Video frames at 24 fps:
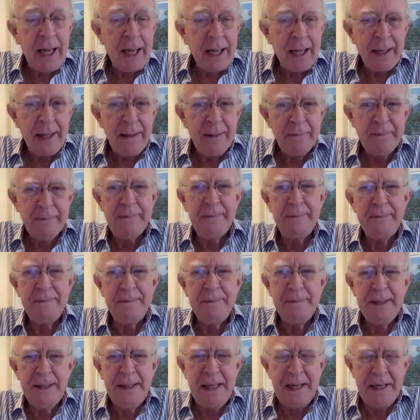Hi.
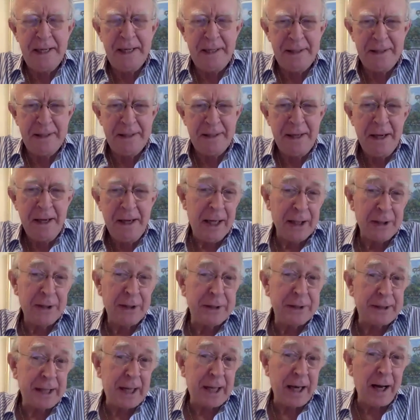I
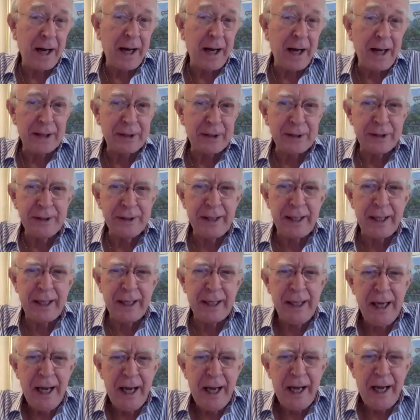should say hi, shouldn't
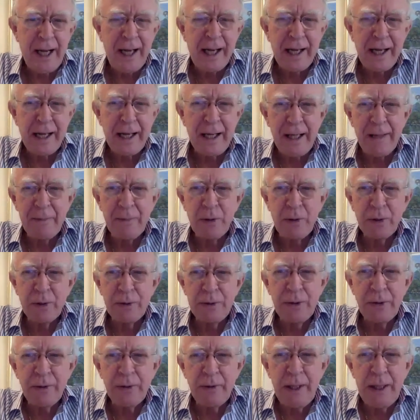I? Hi, I'm
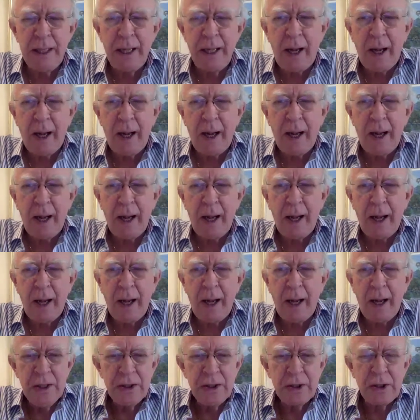your new leader.
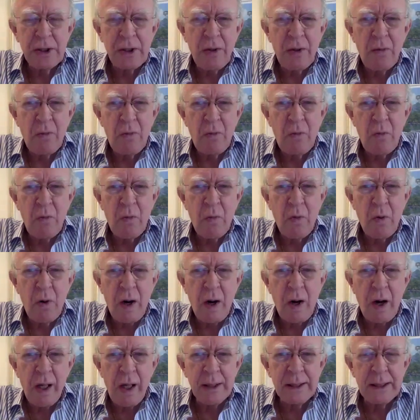So
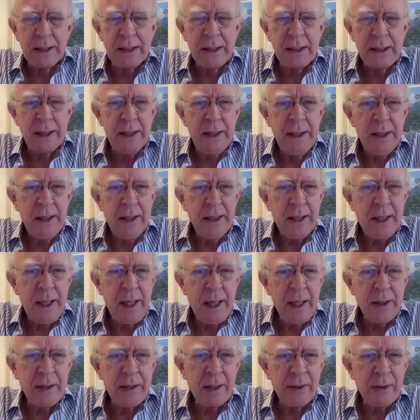what
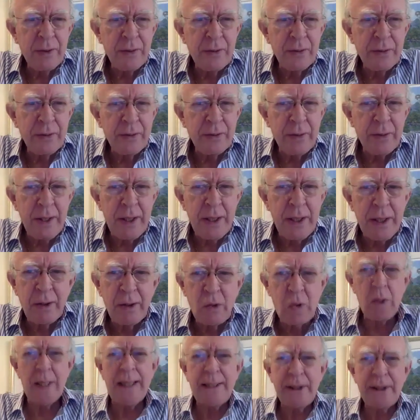are the three
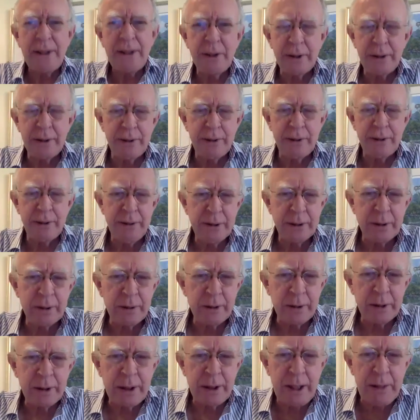questions
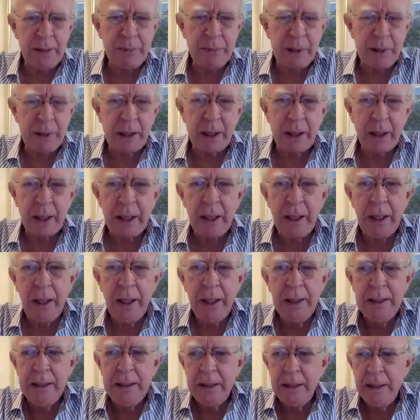that
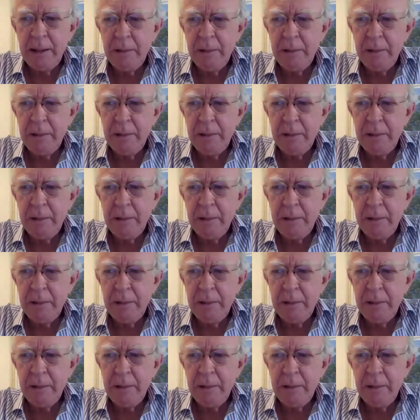typically